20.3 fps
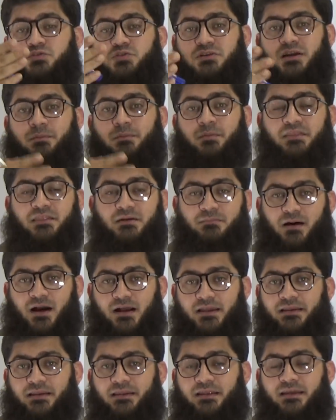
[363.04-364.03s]
to come in the
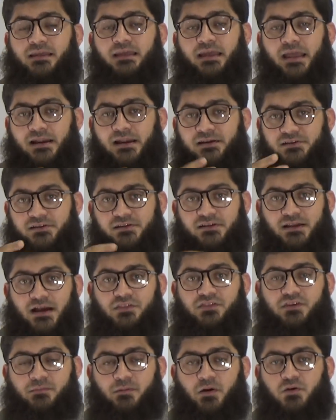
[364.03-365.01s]
market. Electric
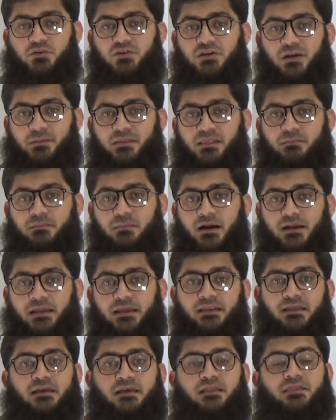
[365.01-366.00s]
cars are about to come in the
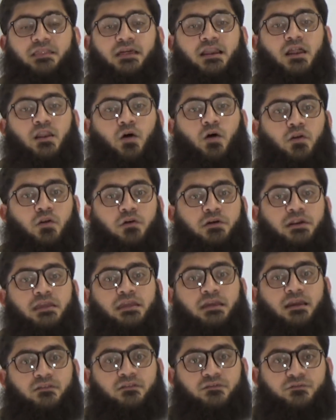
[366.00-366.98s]
market. There are
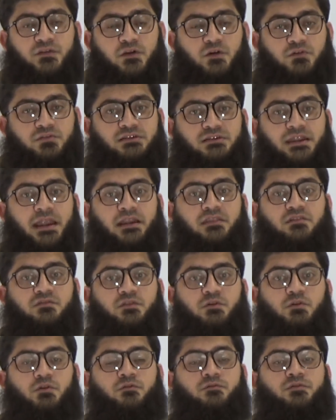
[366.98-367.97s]
already a few states,
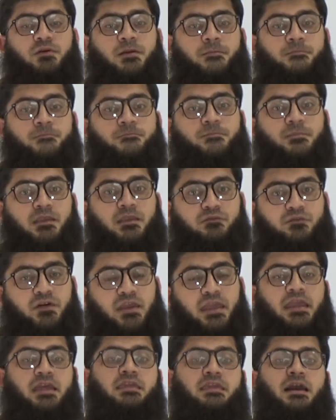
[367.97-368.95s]
few, few,
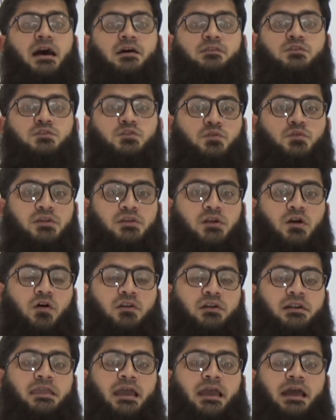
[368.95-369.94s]
few areas using
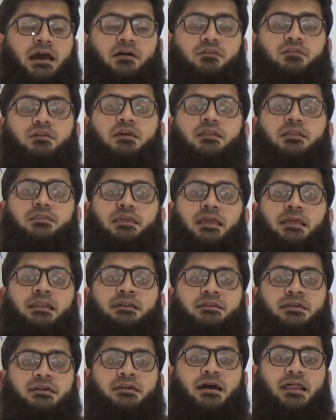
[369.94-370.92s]
already have the
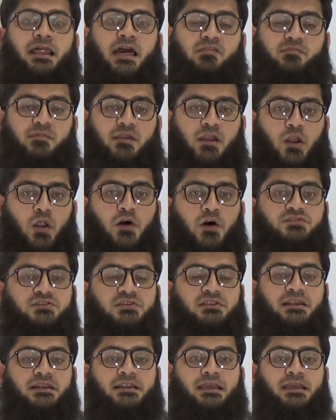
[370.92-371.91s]
electric car has been launched
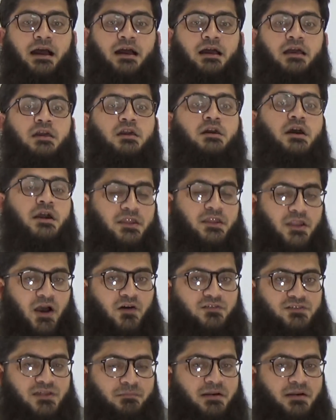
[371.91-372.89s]
in India.
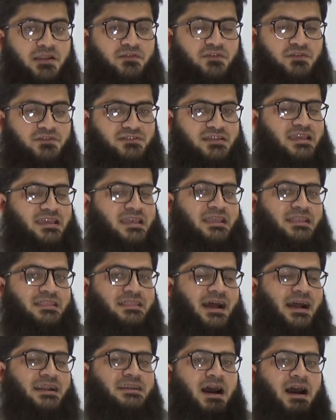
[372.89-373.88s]
Now somebody should see
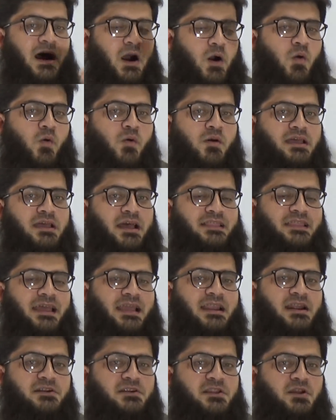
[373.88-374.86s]
that how the
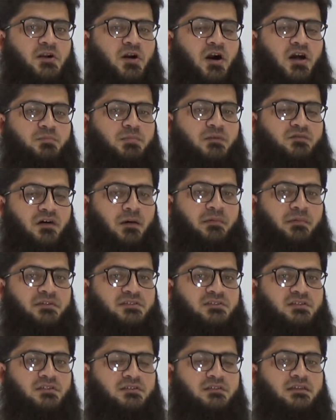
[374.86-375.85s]
electric car
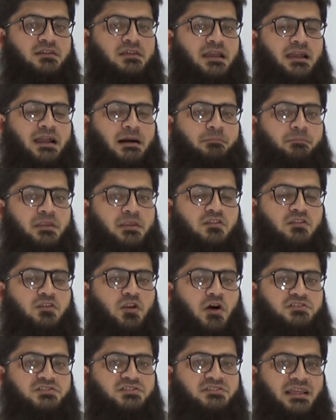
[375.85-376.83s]
performances, companies
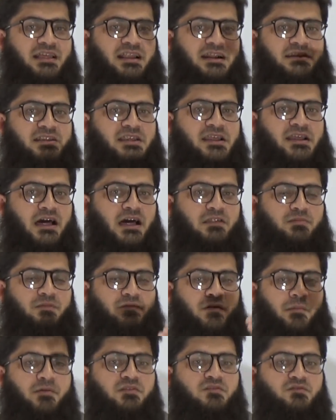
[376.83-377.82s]
launching the electric car
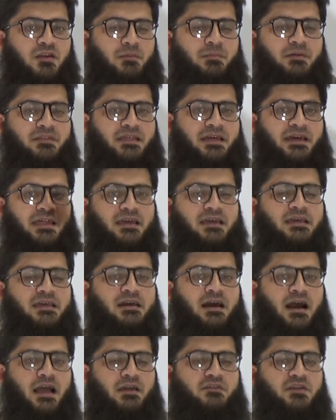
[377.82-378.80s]
performance will be there.
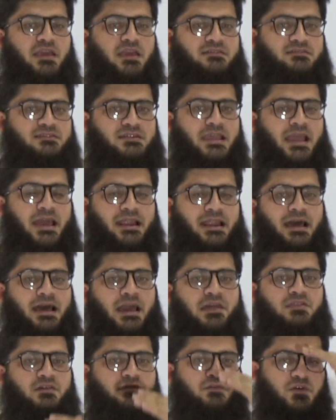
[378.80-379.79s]
If you can see,
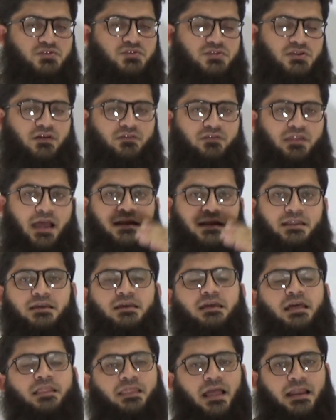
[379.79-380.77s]
analyze the future of that,
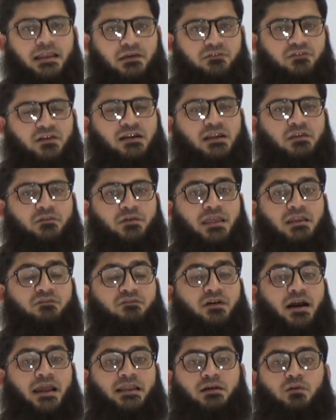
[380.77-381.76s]
then definitely we can
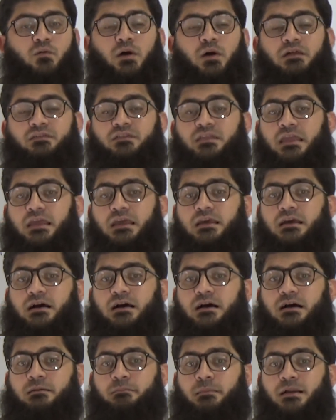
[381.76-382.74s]
find one of the
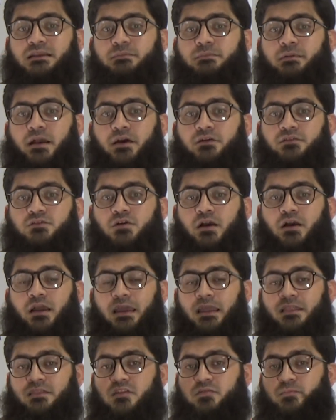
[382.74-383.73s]
uh, multi-bagger
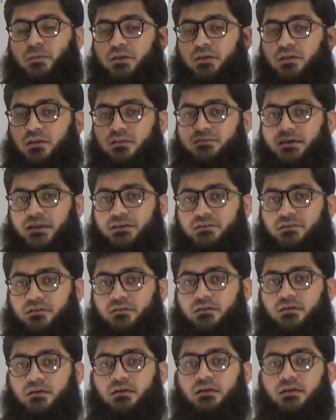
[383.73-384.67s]
stock in this particular sector.